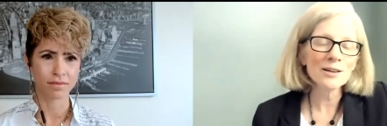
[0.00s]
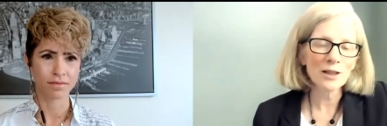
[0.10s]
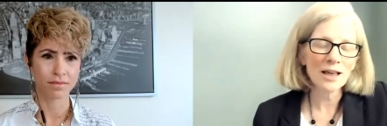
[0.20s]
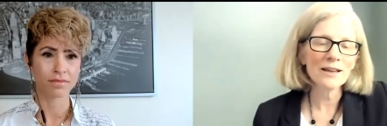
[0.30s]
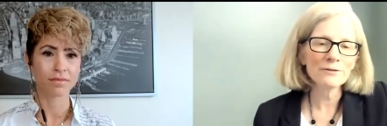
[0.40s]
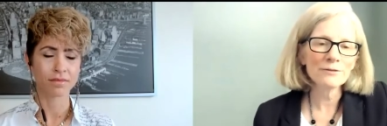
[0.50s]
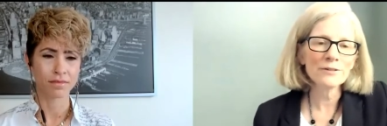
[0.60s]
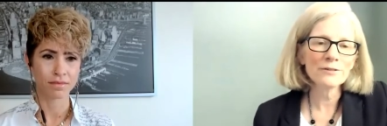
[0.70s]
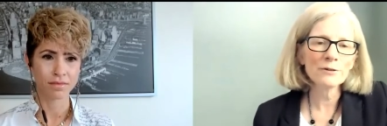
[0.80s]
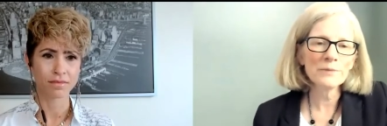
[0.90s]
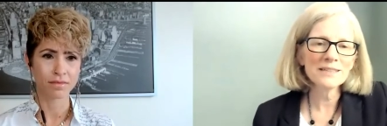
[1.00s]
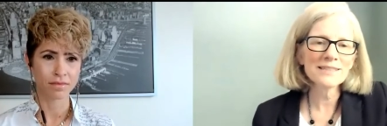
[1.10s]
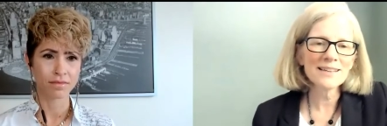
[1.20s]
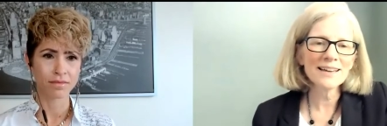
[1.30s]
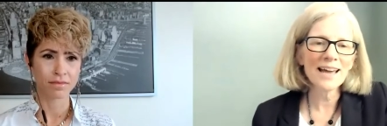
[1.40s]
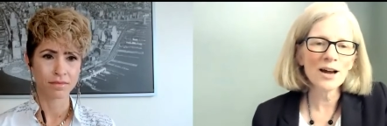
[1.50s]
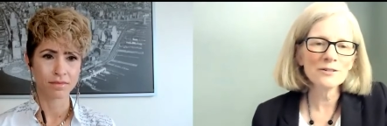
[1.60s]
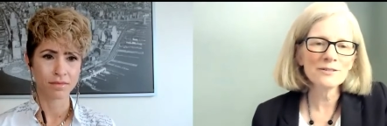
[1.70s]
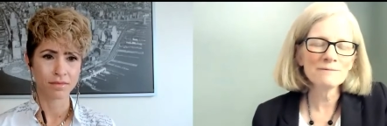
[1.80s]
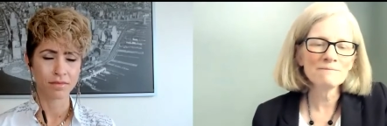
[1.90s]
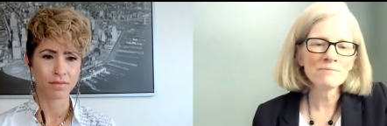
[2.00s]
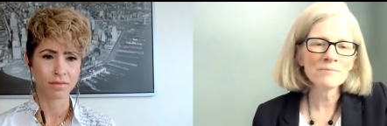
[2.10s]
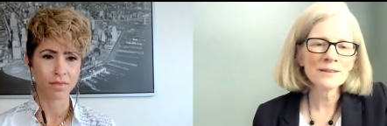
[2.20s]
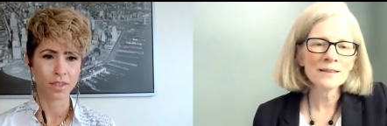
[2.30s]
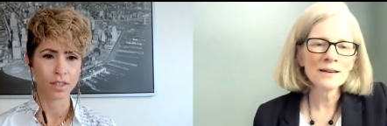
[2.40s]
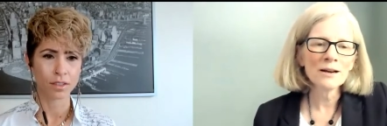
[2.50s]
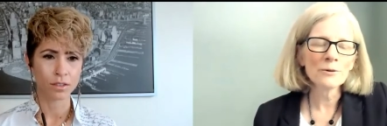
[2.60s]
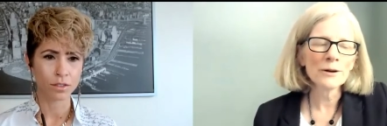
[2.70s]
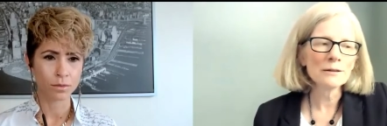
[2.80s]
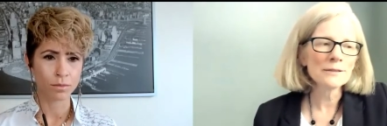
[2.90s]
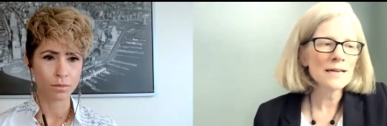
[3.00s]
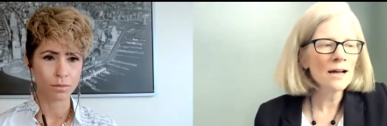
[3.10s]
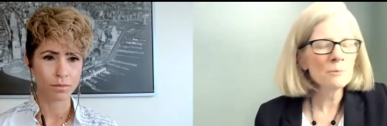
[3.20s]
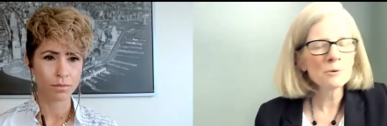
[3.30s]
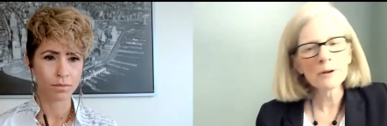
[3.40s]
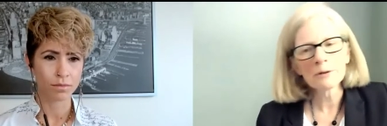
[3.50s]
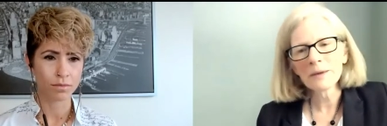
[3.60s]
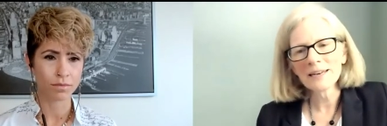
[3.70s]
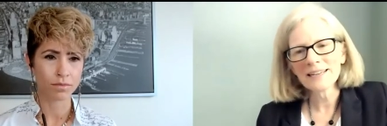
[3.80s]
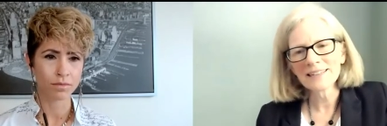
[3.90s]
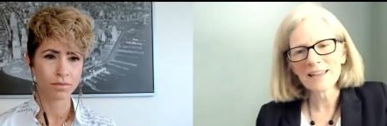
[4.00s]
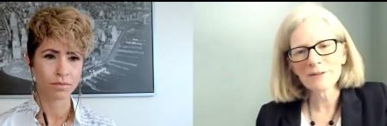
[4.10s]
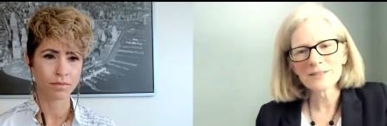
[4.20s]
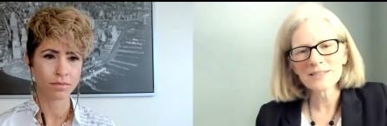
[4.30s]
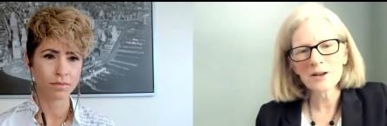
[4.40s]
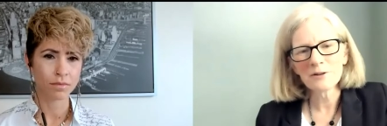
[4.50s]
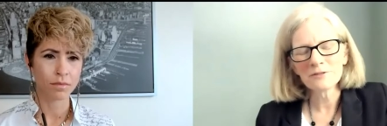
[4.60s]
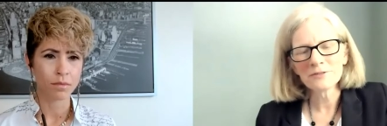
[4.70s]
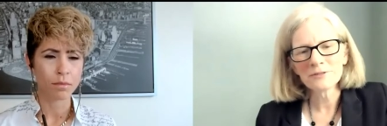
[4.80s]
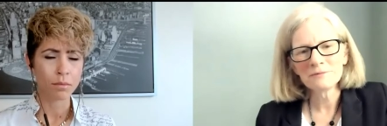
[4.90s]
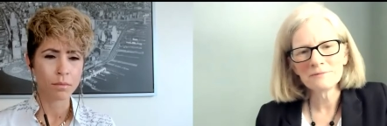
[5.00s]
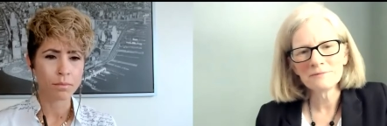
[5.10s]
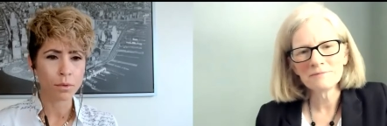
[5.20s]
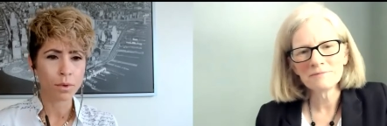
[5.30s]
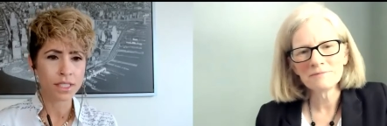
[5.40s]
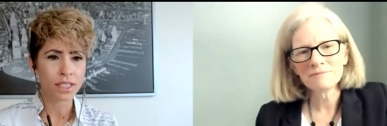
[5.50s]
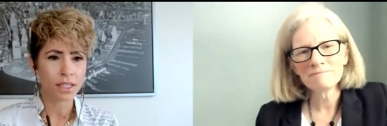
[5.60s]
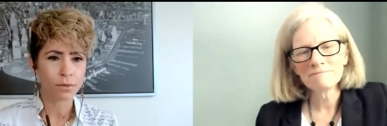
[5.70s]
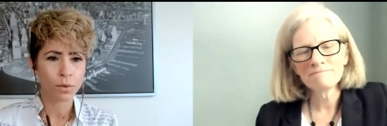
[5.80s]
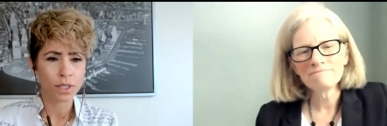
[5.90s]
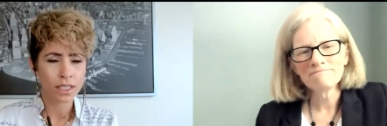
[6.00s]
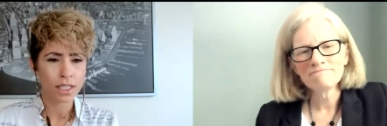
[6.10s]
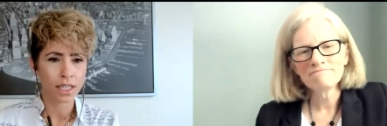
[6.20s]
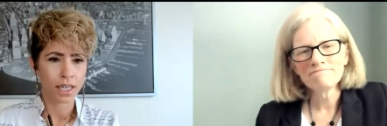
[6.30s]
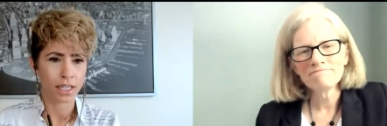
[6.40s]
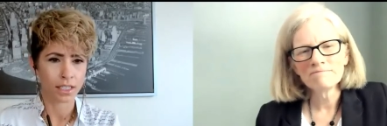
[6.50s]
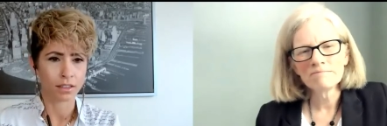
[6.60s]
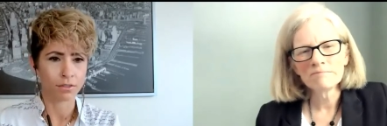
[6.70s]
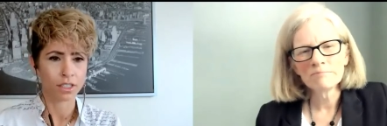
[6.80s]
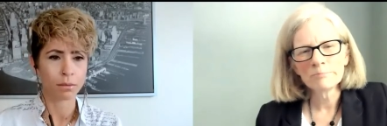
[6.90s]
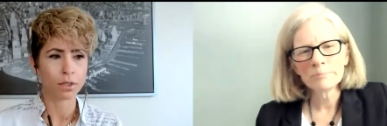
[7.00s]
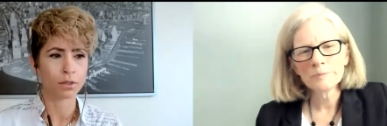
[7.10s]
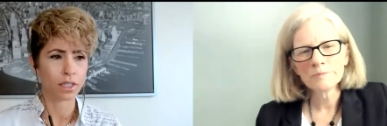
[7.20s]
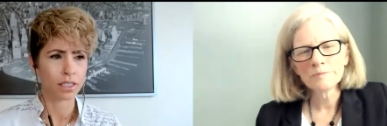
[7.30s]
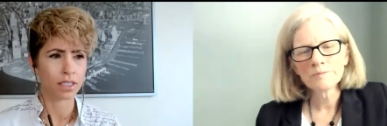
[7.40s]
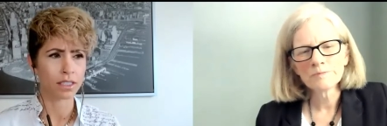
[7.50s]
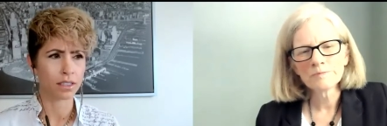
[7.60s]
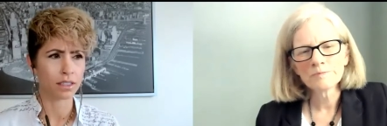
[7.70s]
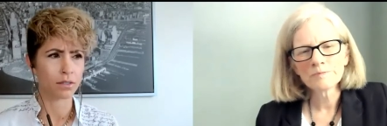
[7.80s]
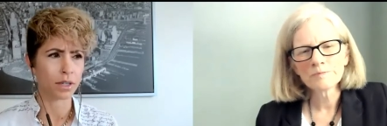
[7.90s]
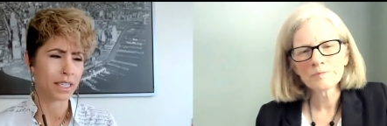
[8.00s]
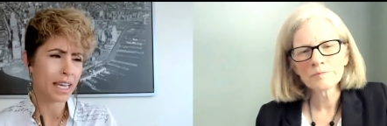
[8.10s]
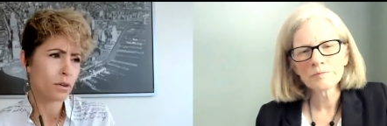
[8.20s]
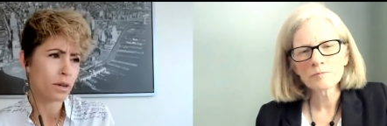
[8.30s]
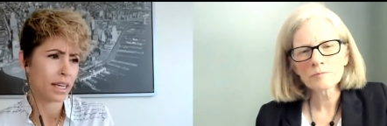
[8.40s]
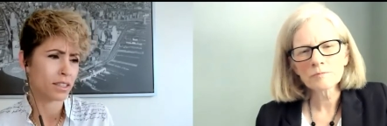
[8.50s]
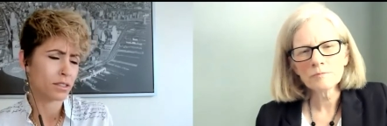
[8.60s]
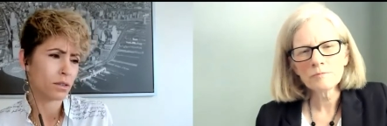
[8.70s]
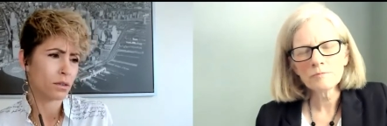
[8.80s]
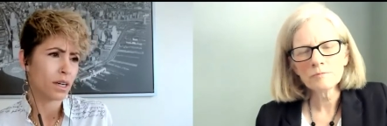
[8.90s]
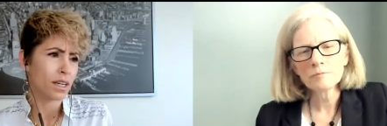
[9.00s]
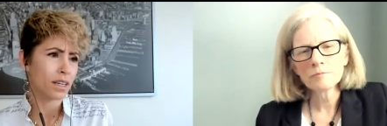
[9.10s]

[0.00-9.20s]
Speaker 1: their life from the inside out around time, around money, and life itself.
Speaker 2: But what's the what's the connection for someone who's listening to this going, yeah, okay, so